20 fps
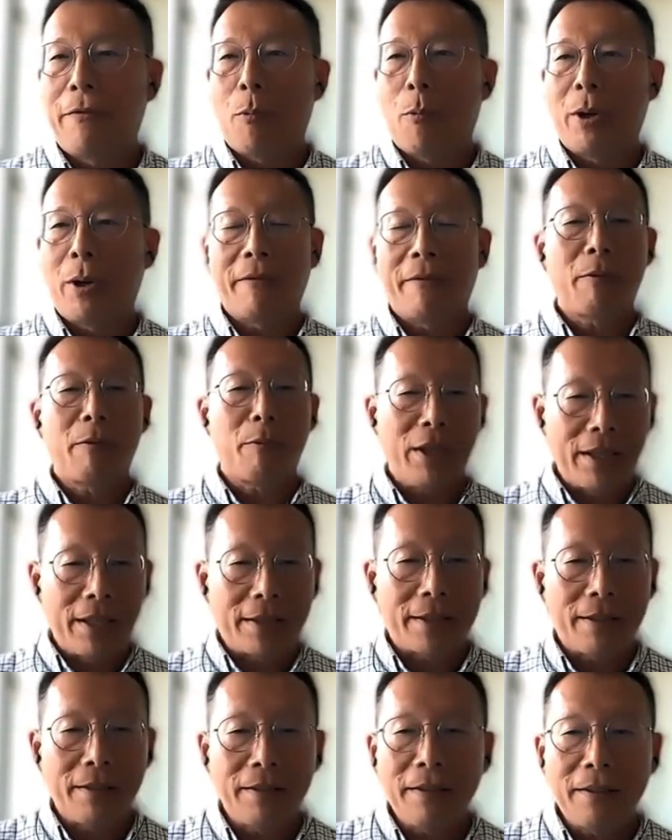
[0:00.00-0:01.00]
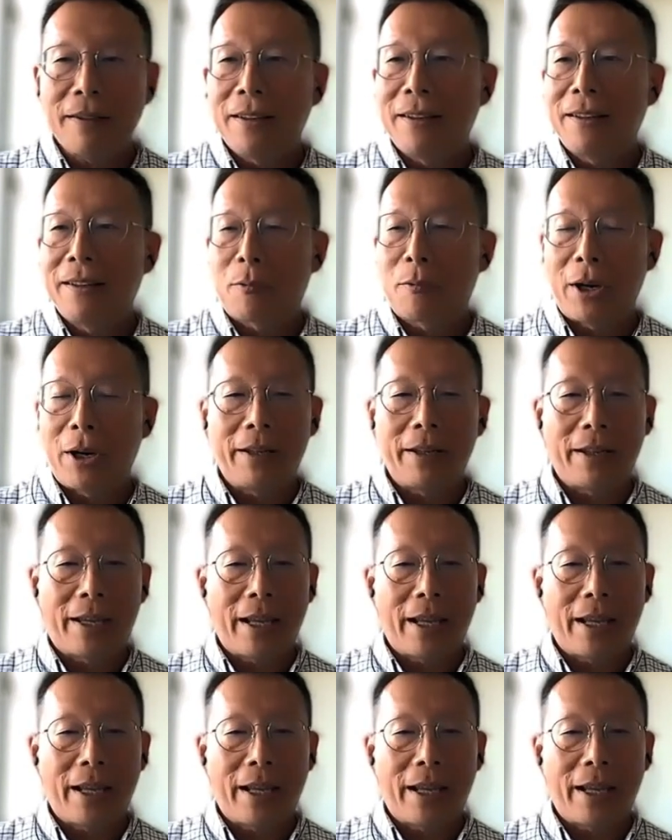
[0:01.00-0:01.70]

but for whatever reason, right,